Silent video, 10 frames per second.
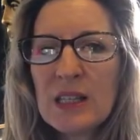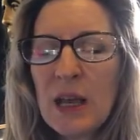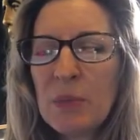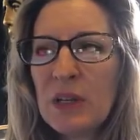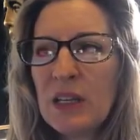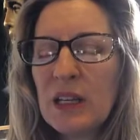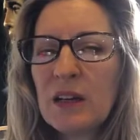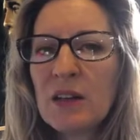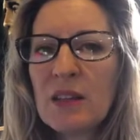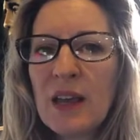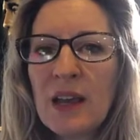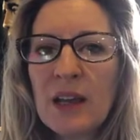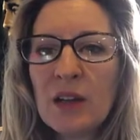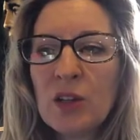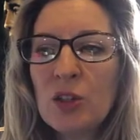happening here that
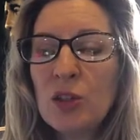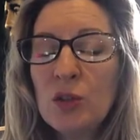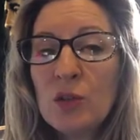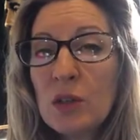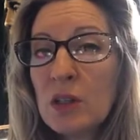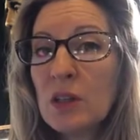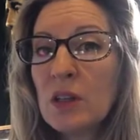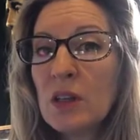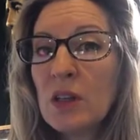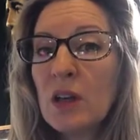you can